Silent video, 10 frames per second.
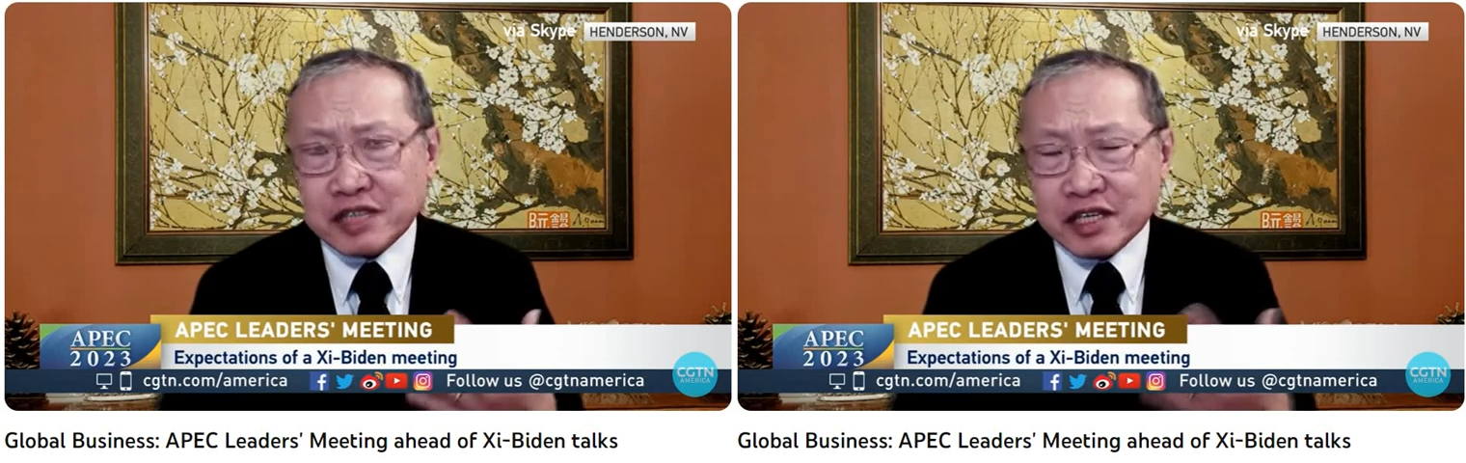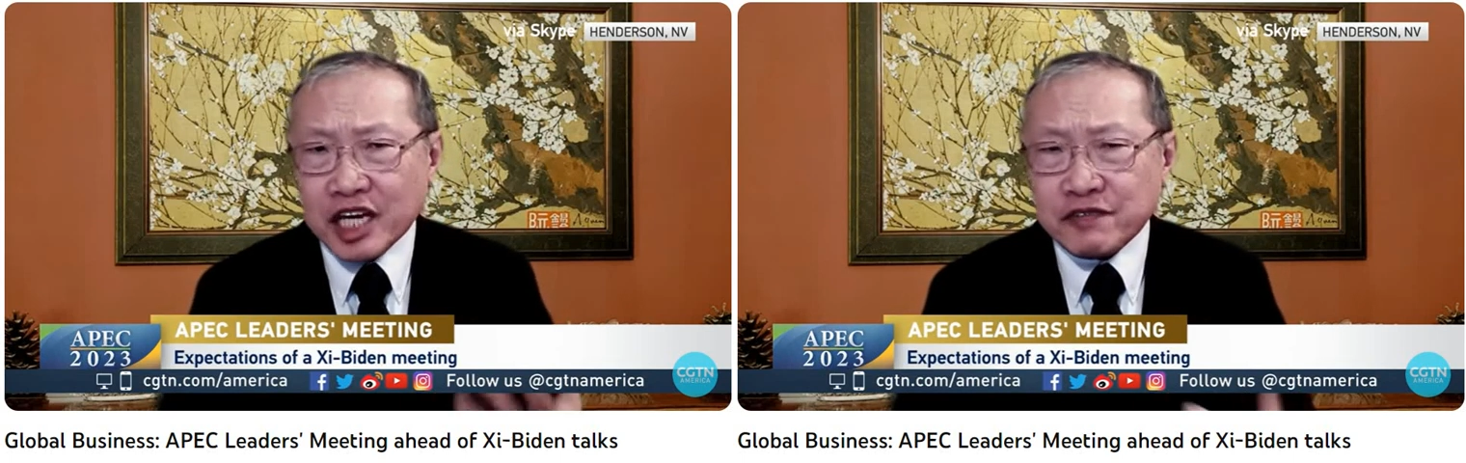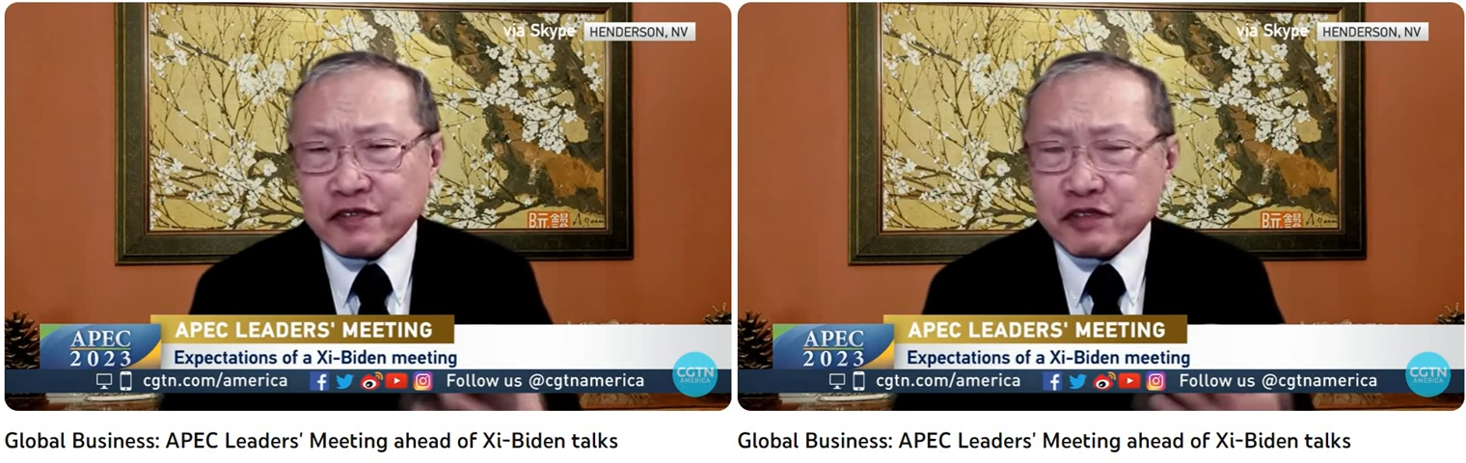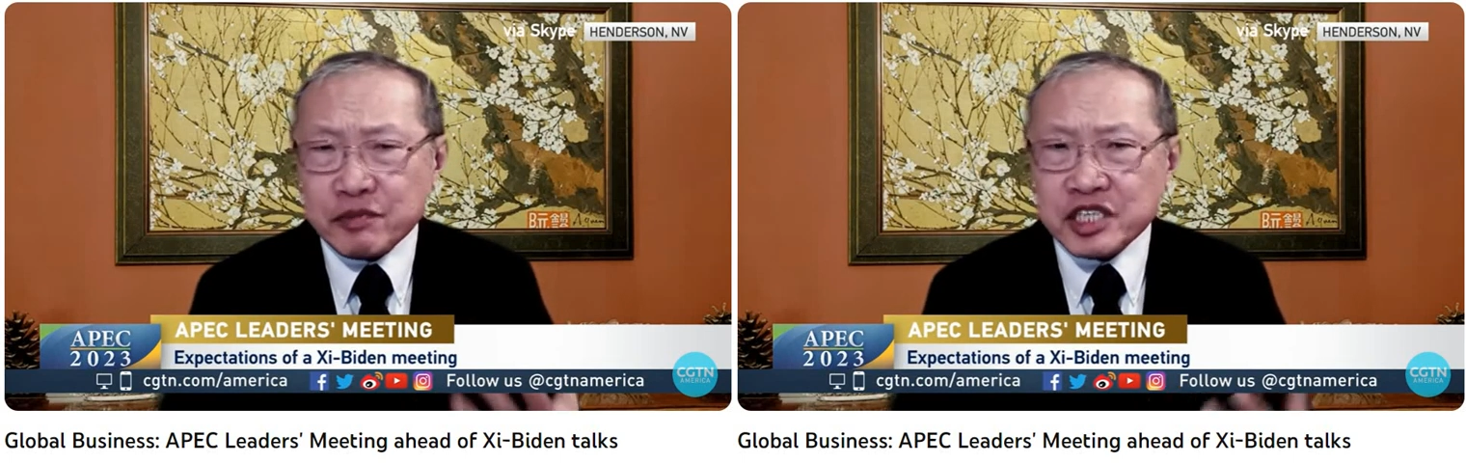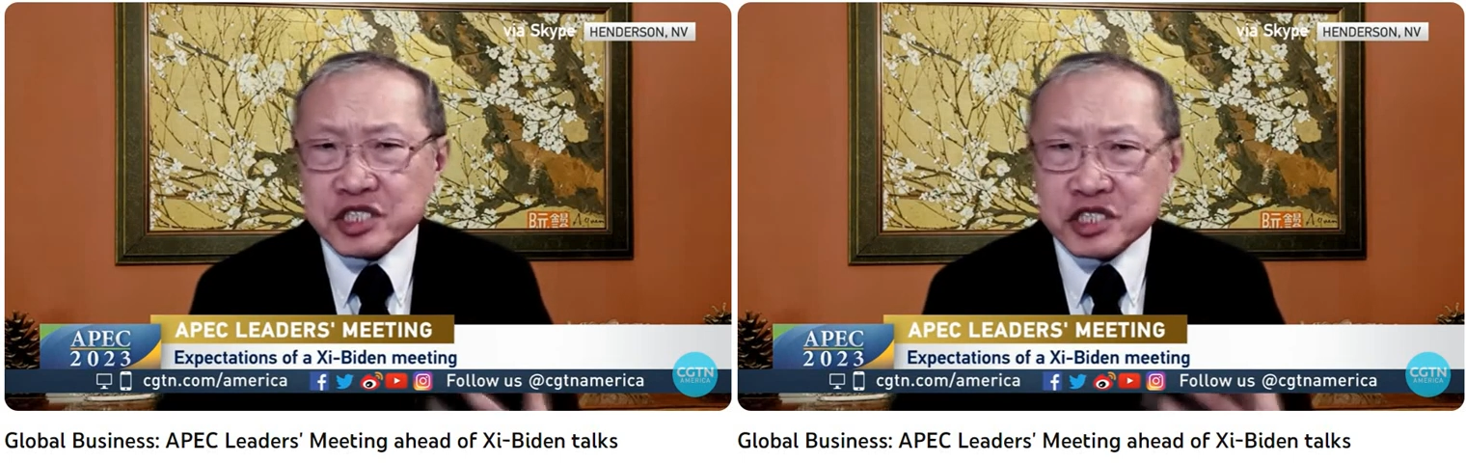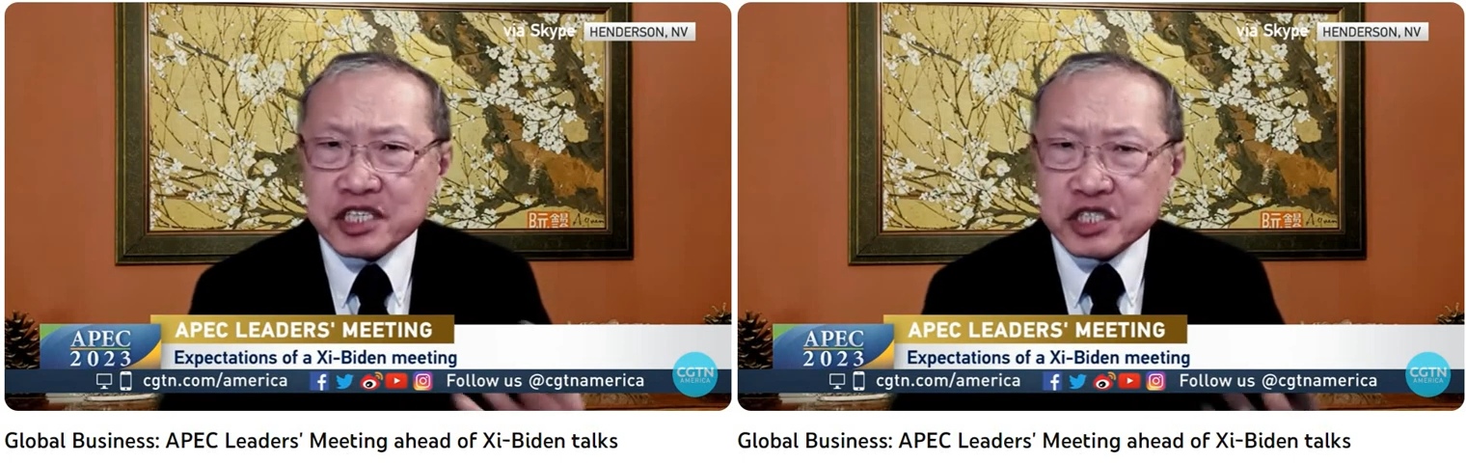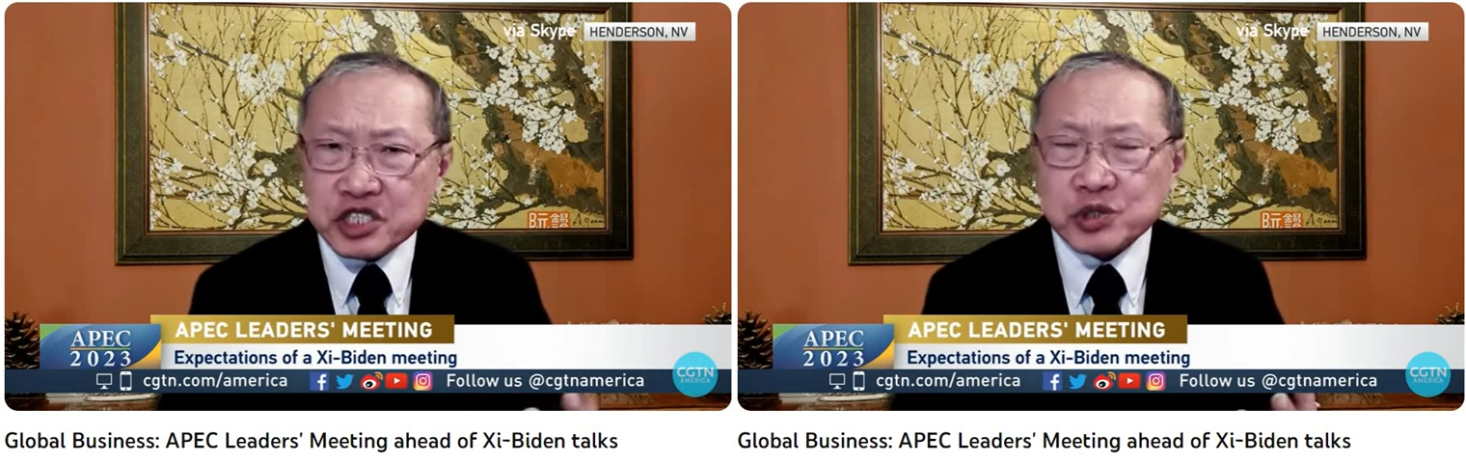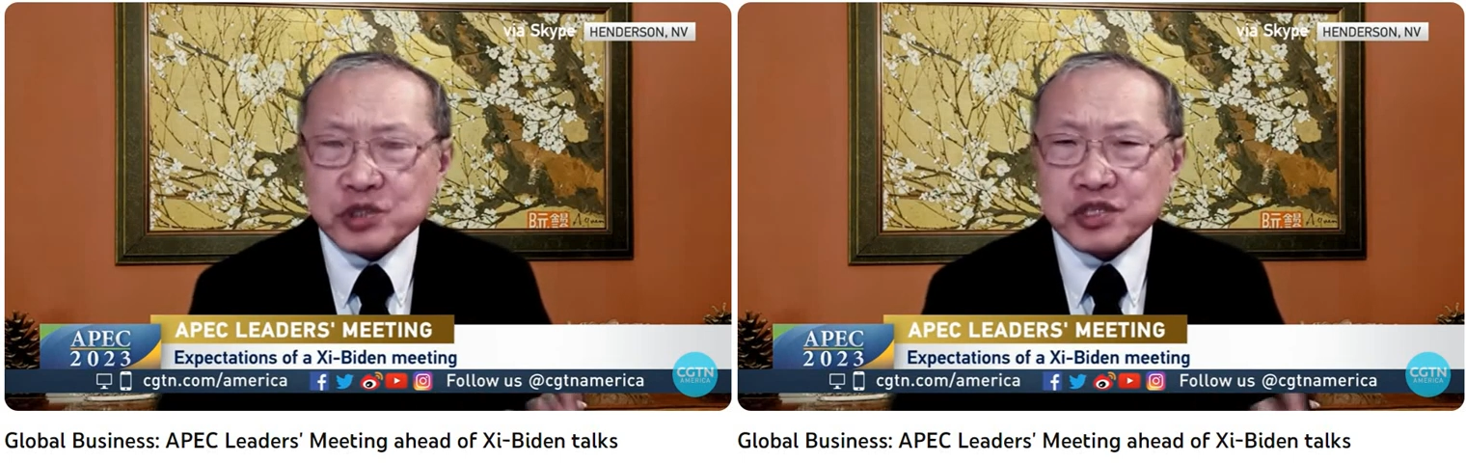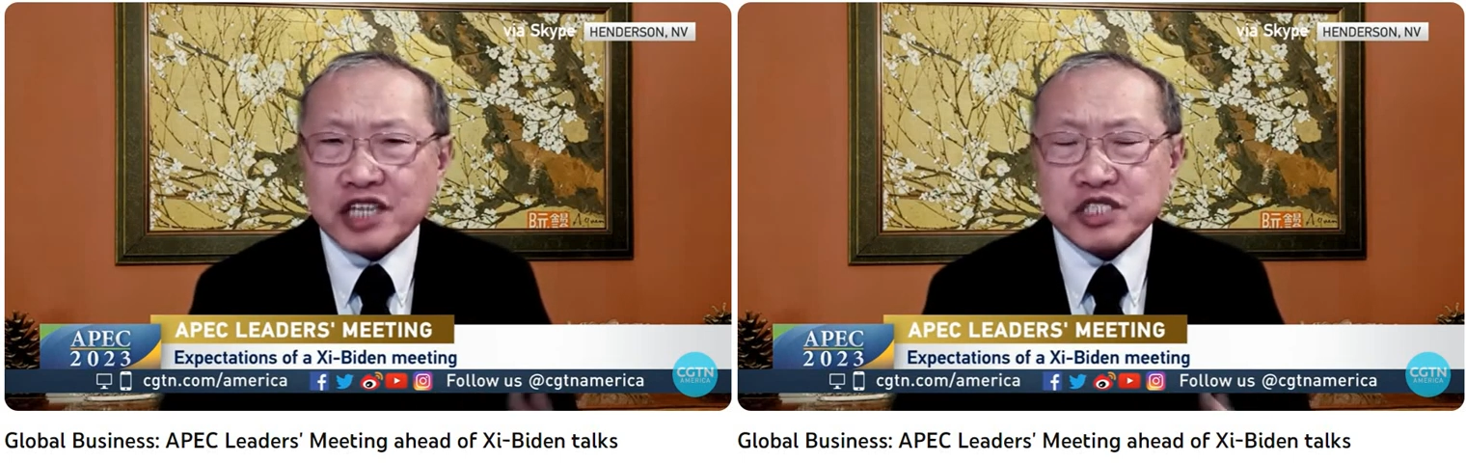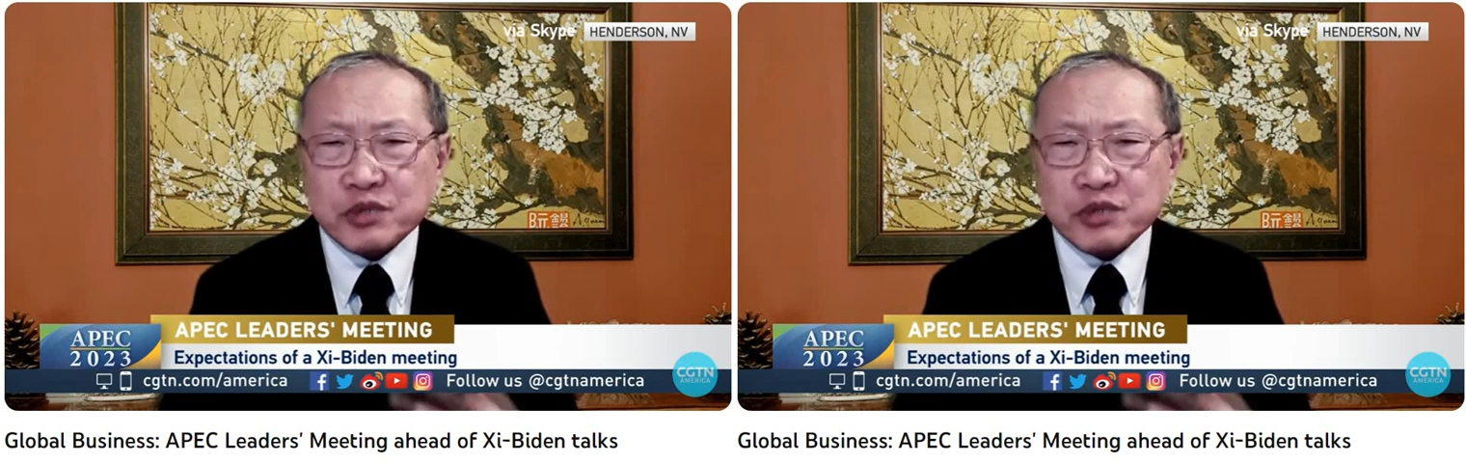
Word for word: a lot of information is getting centralized.